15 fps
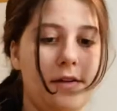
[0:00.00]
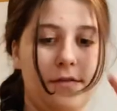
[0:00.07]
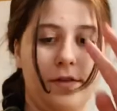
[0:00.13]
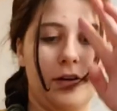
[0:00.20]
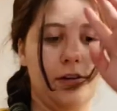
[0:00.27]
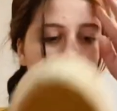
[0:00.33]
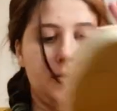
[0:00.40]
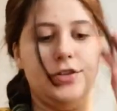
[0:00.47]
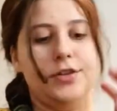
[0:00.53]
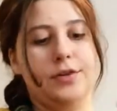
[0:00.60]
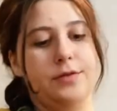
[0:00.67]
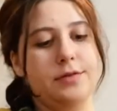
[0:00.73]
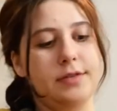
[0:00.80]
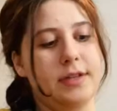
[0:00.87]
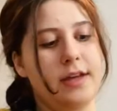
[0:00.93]
of good
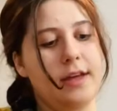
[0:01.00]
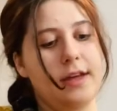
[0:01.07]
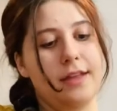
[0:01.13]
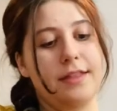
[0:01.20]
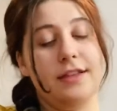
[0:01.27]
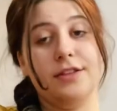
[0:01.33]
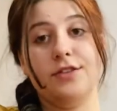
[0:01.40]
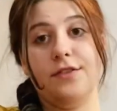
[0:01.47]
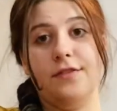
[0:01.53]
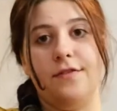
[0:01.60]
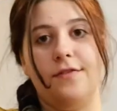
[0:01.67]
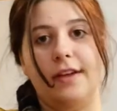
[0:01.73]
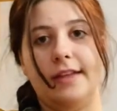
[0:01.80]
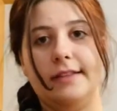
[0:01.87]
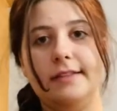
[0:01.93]
shoes. These are
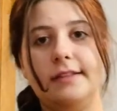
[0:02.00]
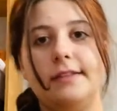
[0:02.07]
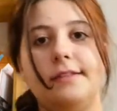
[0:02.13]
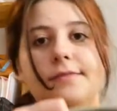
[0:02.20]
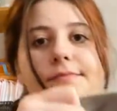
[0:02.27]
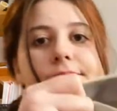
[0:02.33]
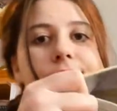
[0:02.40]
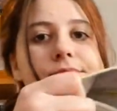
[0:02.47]
Vince.